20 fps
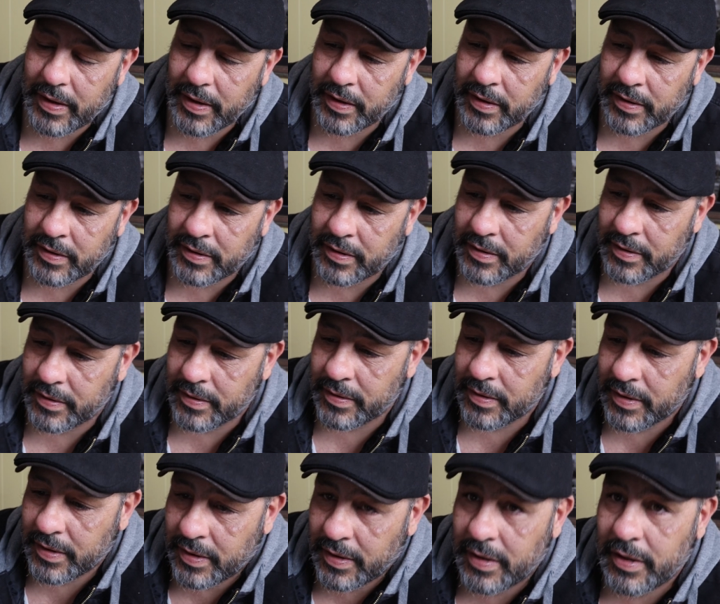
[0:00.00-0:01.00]
and I
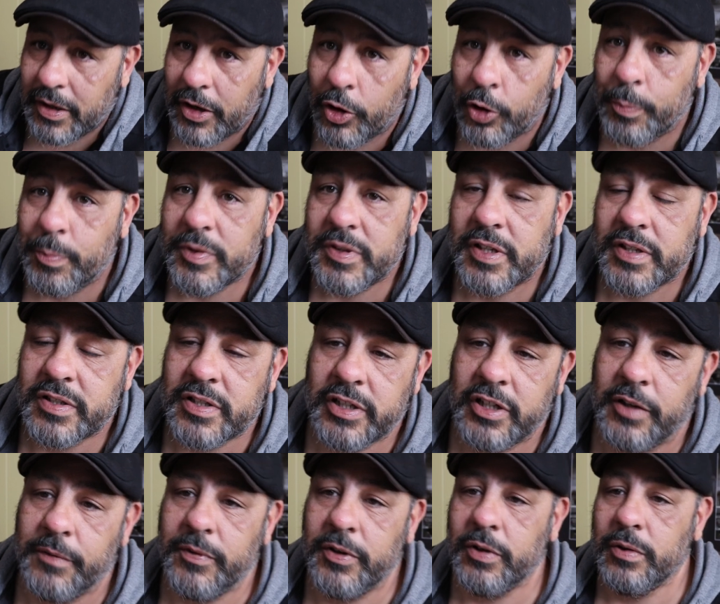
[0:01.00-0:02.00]
hope with this
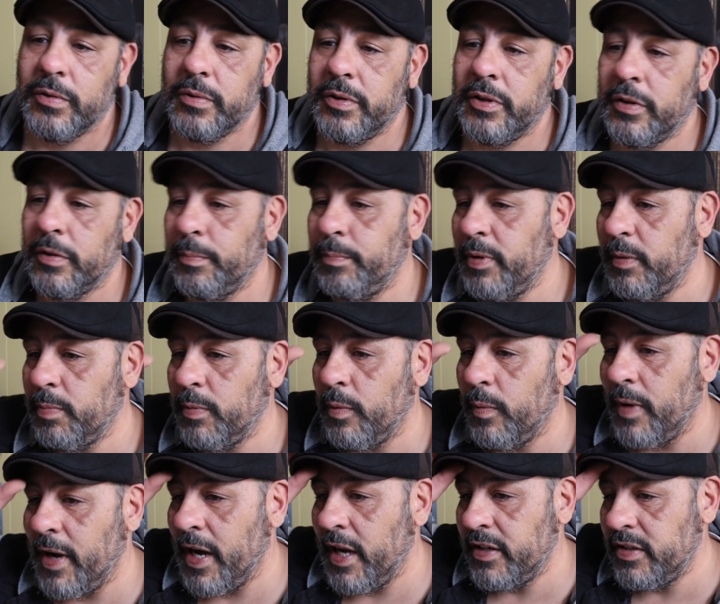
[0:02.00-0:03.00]
interview, people
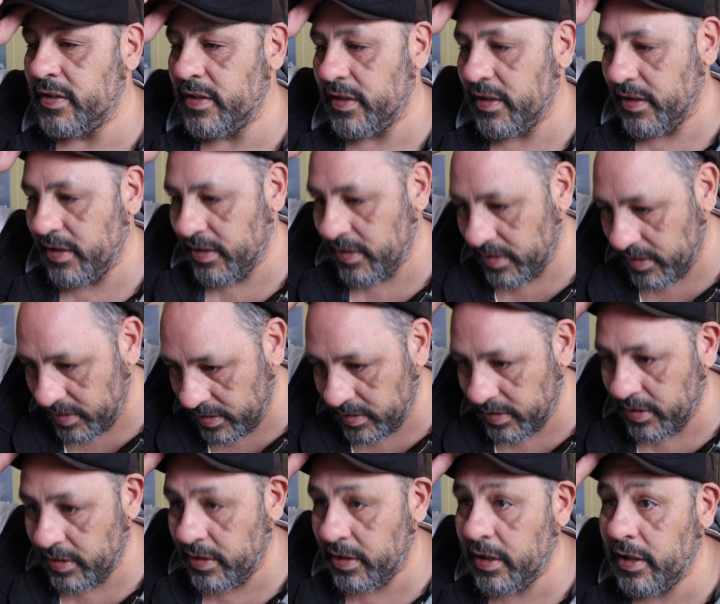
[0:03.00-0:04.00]
watch it
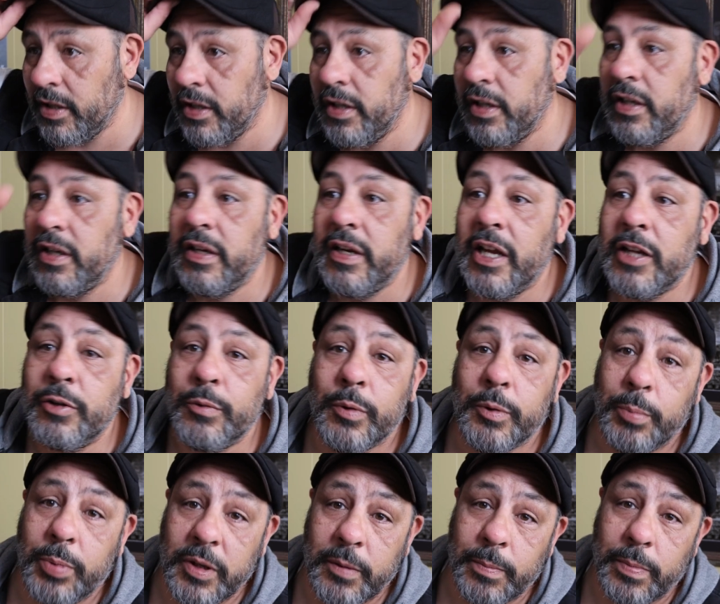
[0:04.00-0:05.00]
and it can connect
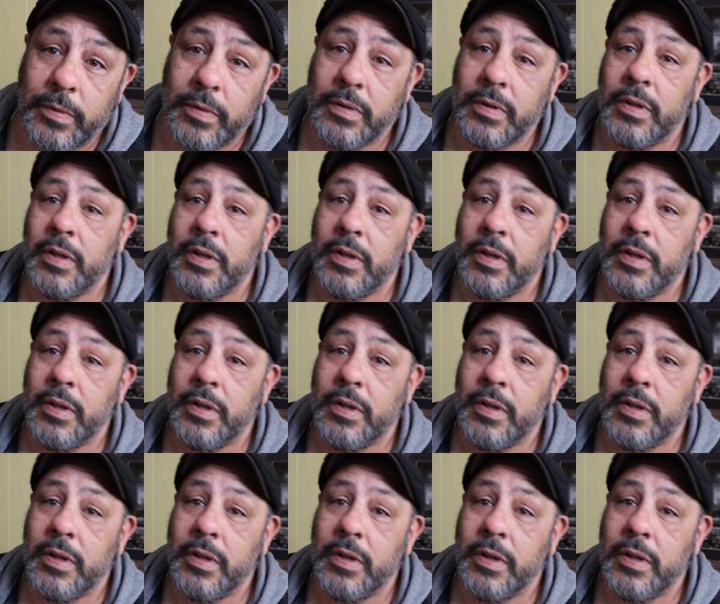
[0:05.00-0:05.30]
with people.